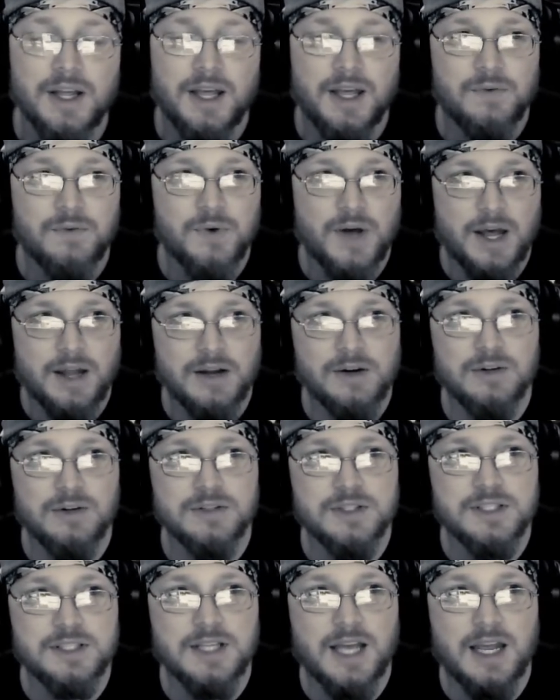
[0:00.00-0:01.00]
If I
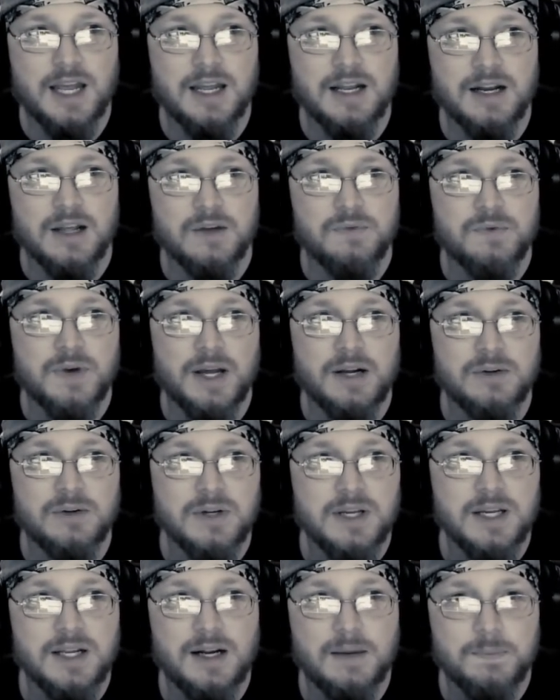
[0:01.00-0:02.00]
don't say it, if I
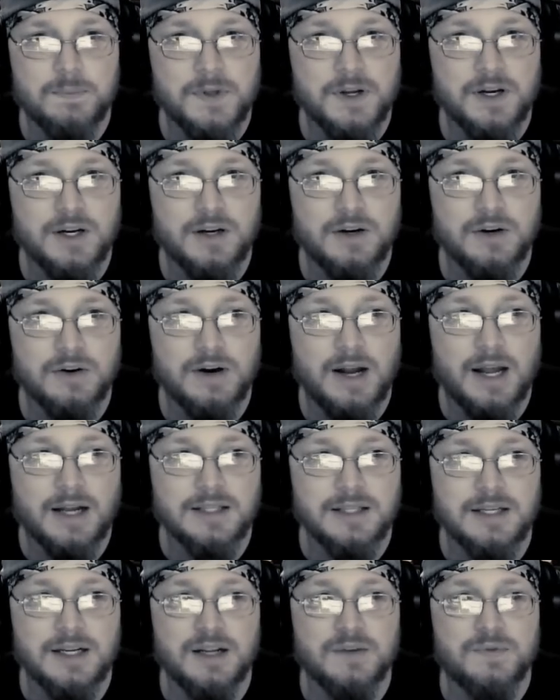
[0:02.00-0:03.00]
don't get up there and
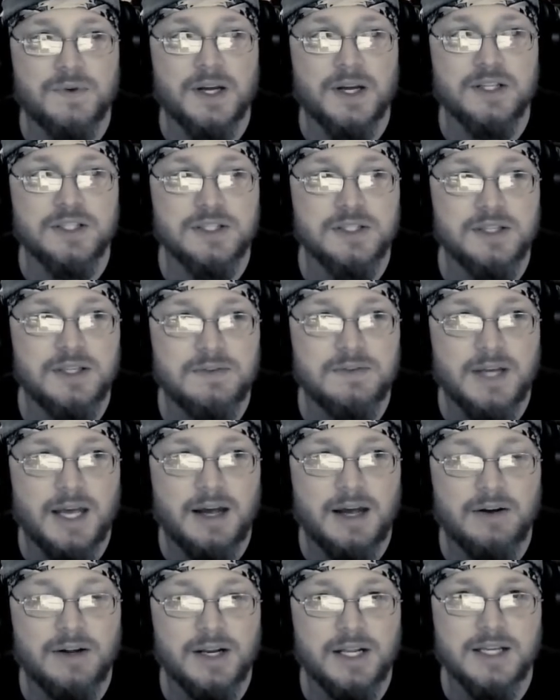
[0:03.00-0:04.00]
correct it, if I just leave it
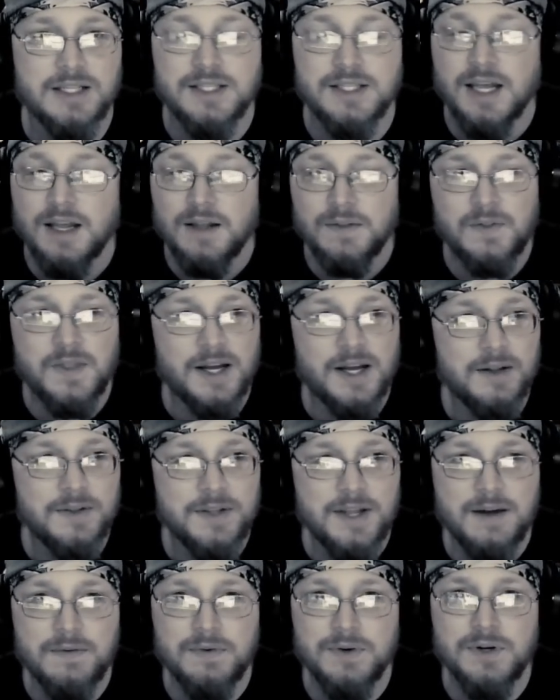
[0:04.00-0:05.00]
how it is, they'll
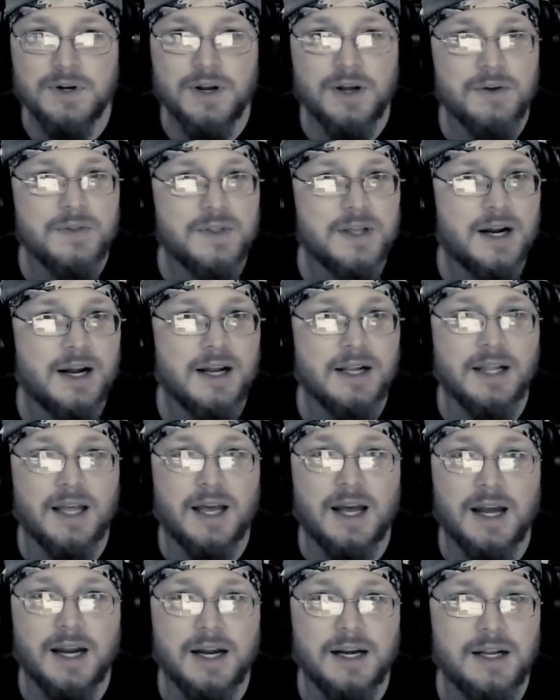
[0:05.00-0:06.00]
never know that I
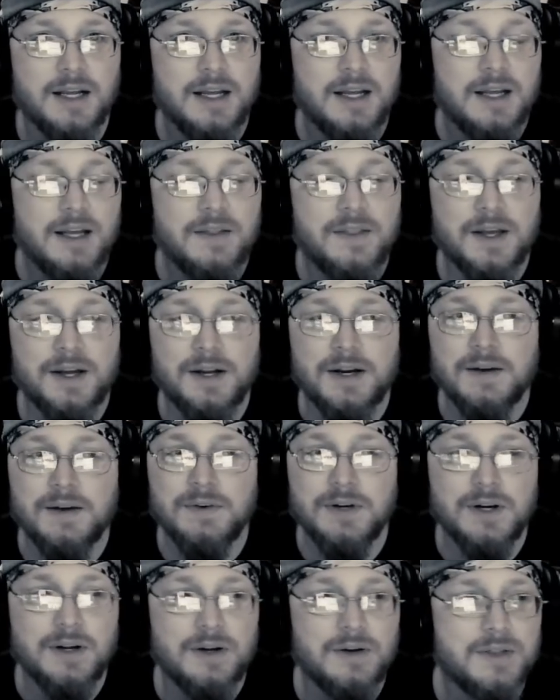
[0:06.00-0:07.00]
lied. They'll
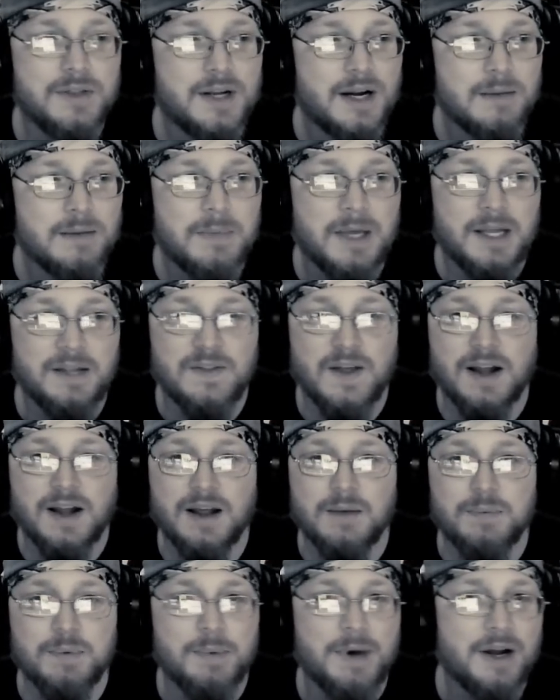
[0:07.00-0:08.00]
never know that I made that
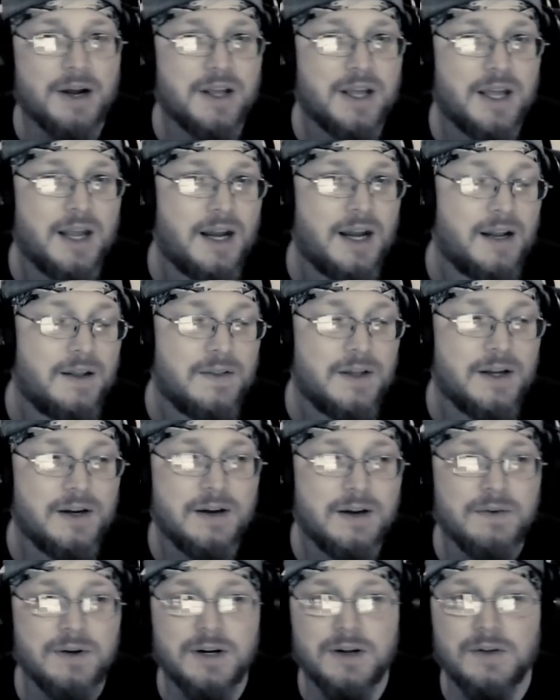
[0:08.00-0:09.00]
up about Katie. They'll
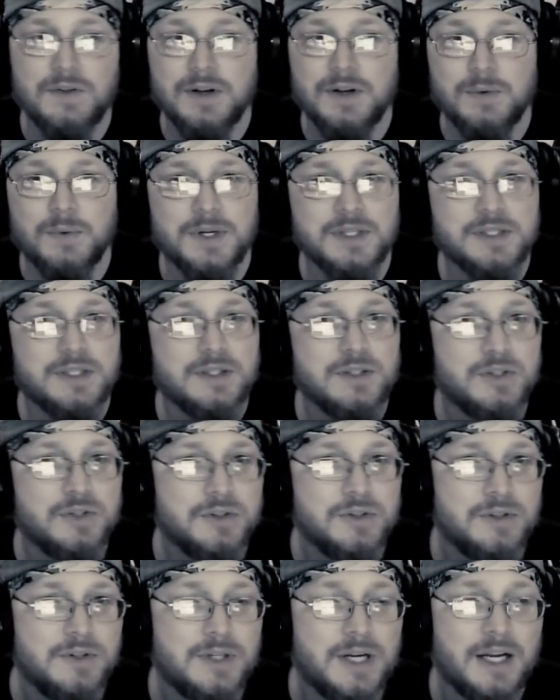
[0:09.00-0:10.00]
never know that it wasn't
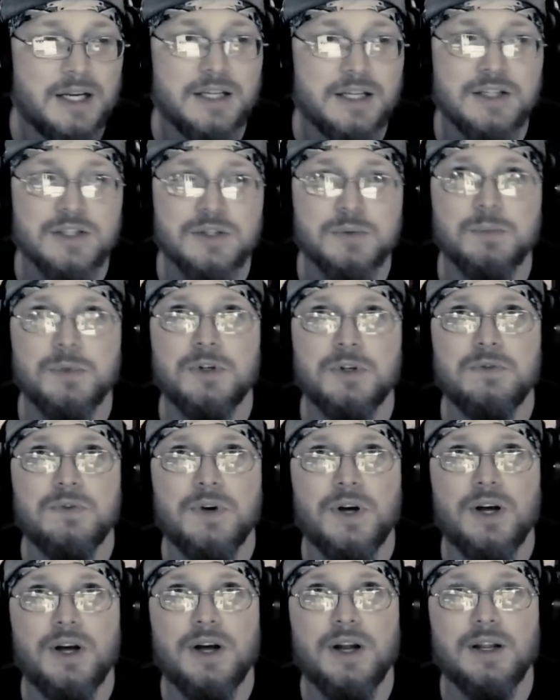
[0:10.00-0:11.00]
true, and I can just move
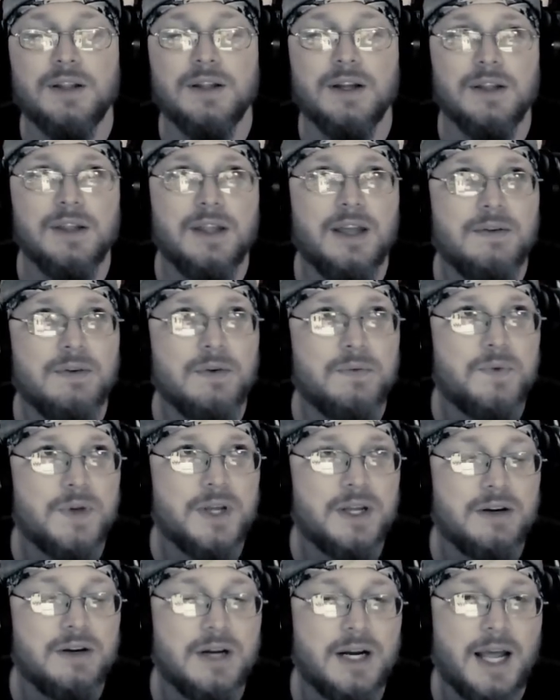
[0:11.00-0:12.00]
on, and they'll never
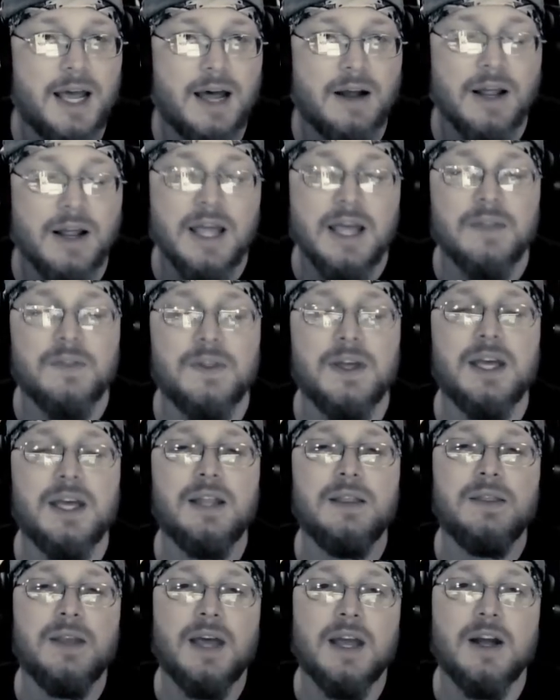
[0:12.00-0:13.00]
figure it out.
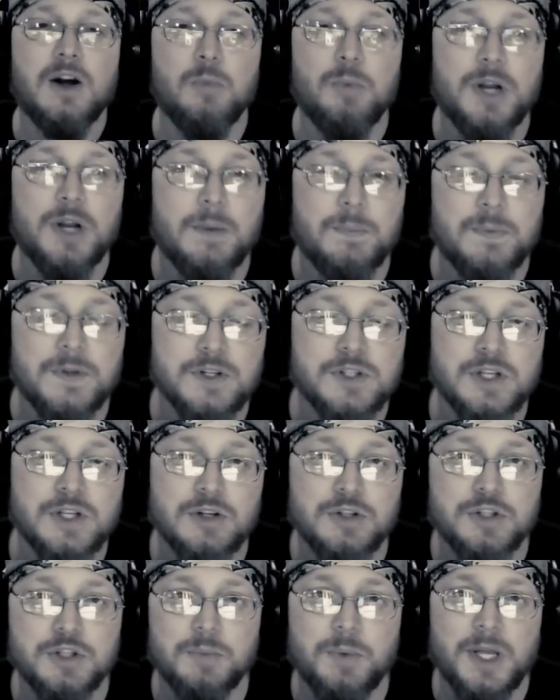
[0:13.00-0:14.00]
Then they open up their
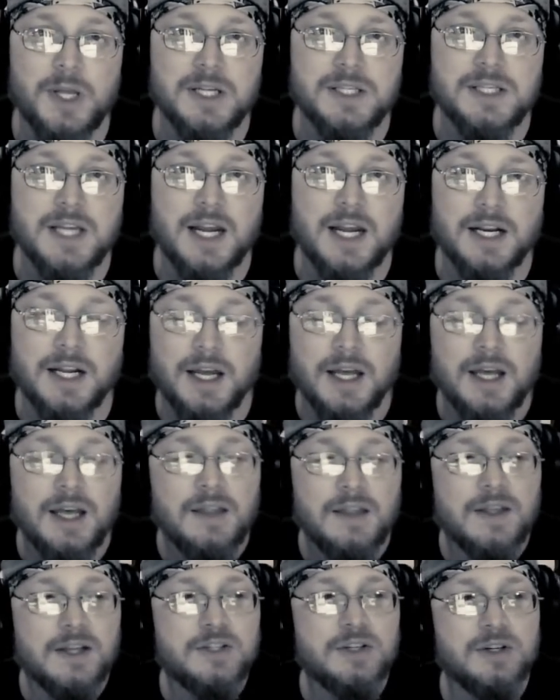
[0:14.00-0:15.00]
Social Blade data.
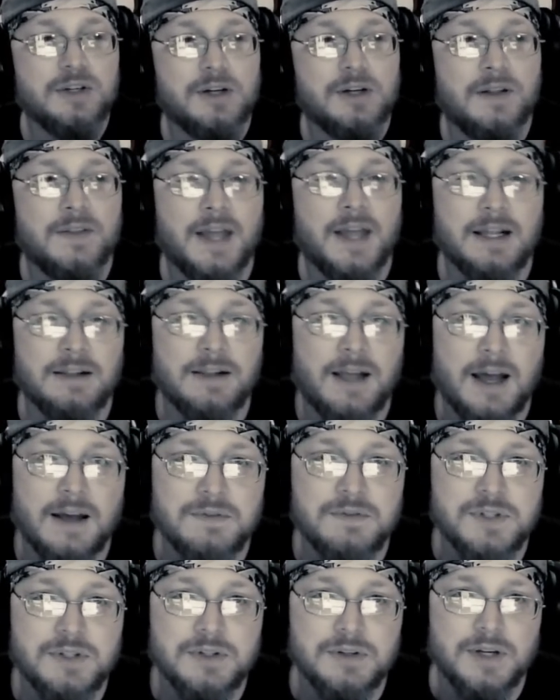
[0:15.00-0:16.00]
They turn on that
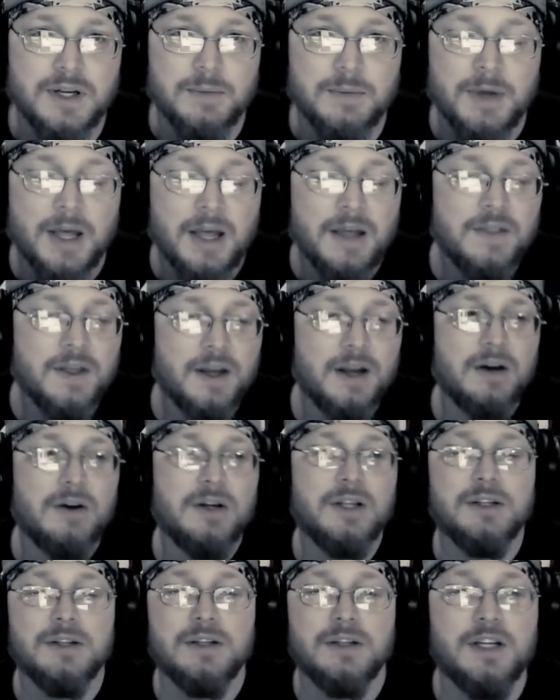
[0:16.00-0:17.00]
live stream. They go
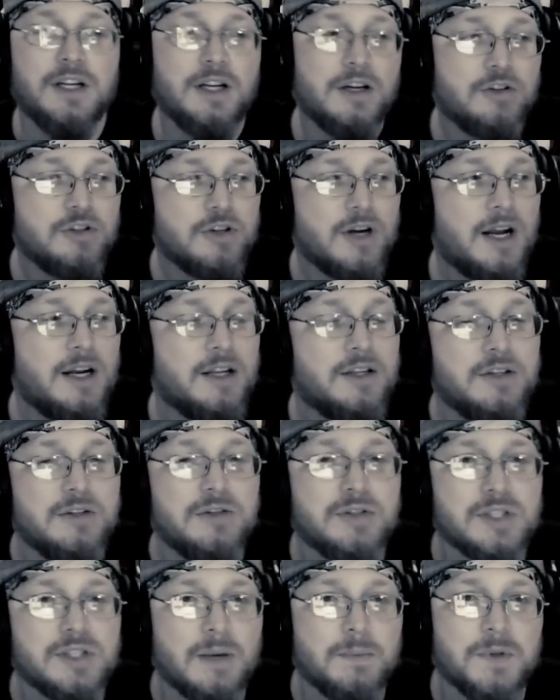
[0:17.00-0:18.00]
and, you know, try to
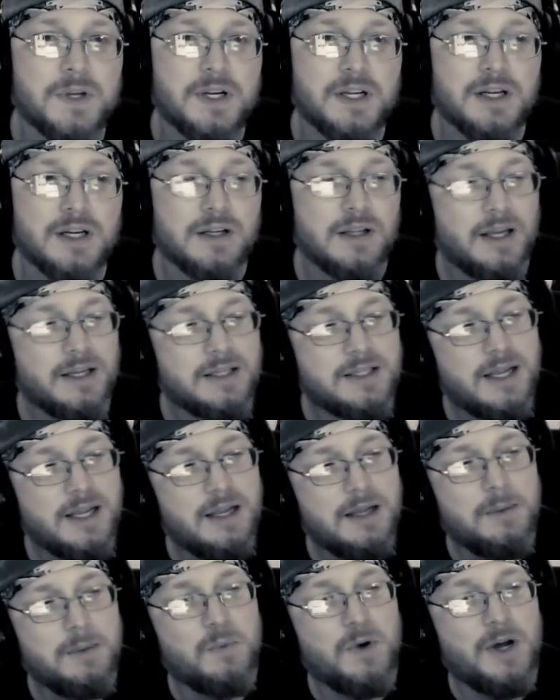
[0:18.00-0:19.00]
do something, and they're like,
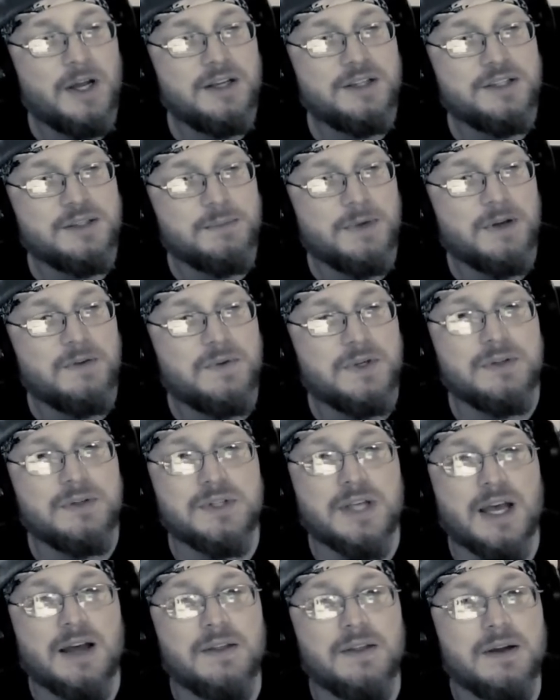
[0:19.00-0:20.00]
damn, why isn't my
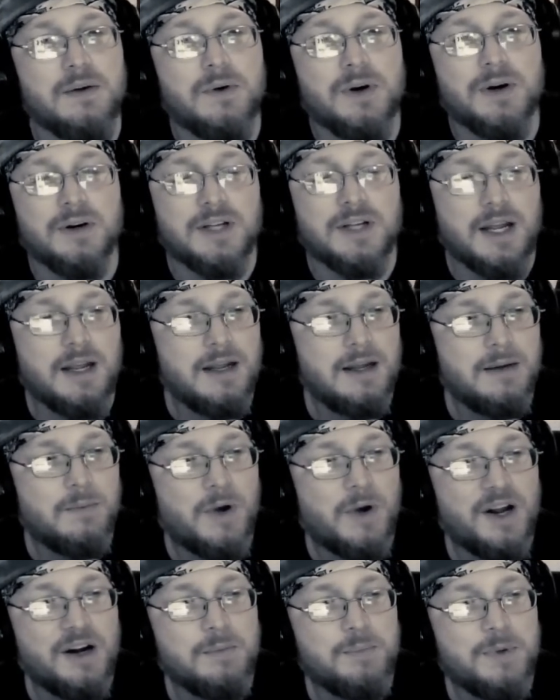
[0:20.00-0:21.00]
views how they were? Damn,
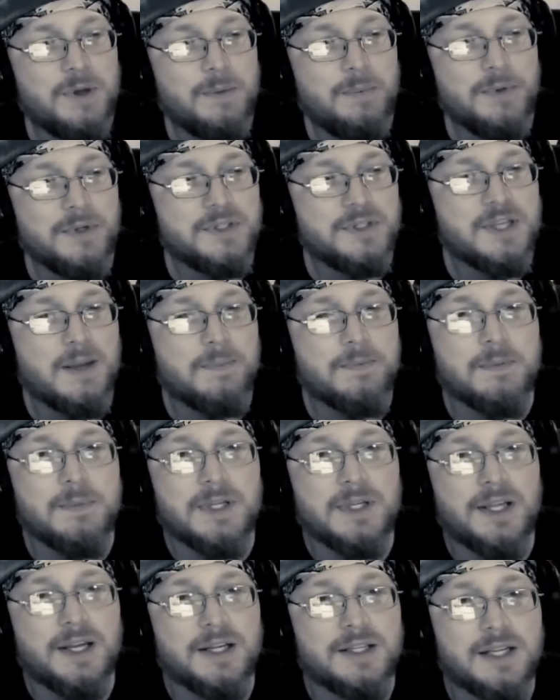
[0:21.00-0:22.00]
why aren't people accepting
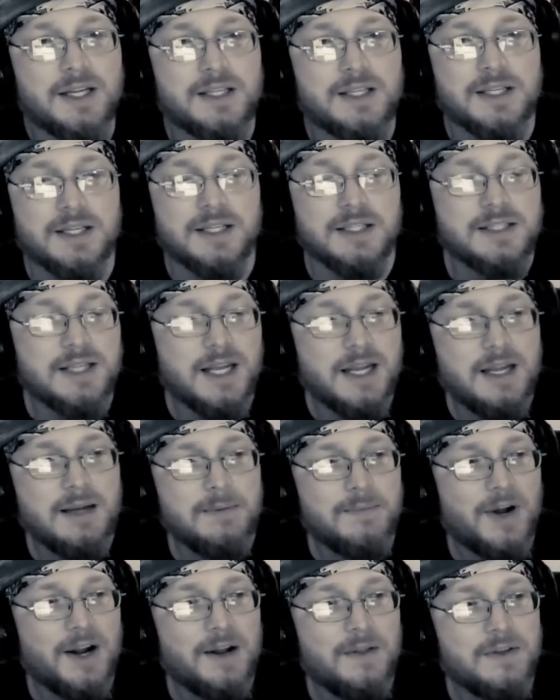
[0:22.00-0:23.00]
me like they did?
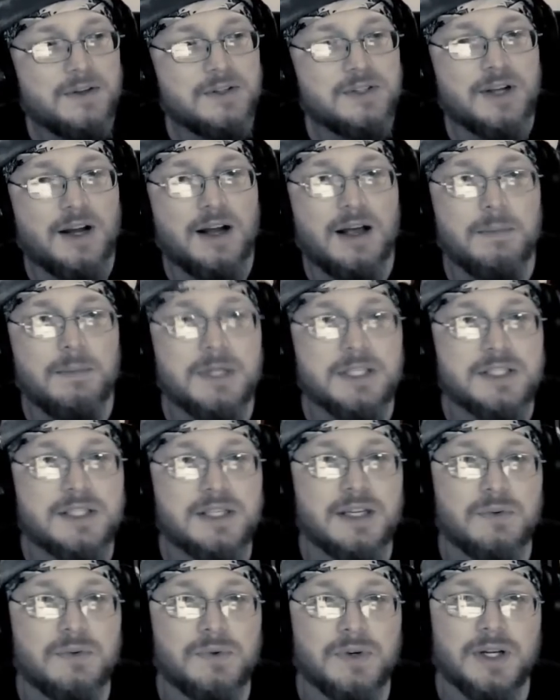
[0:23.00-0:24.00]
Damn, why are those comments
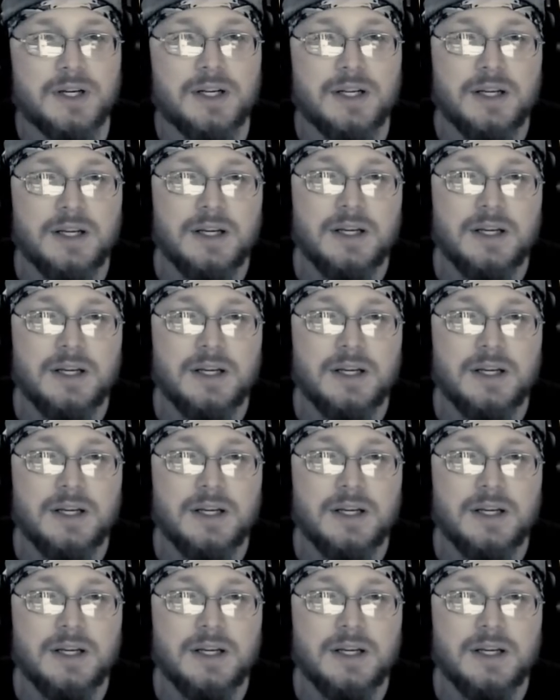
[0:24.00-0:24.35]
different?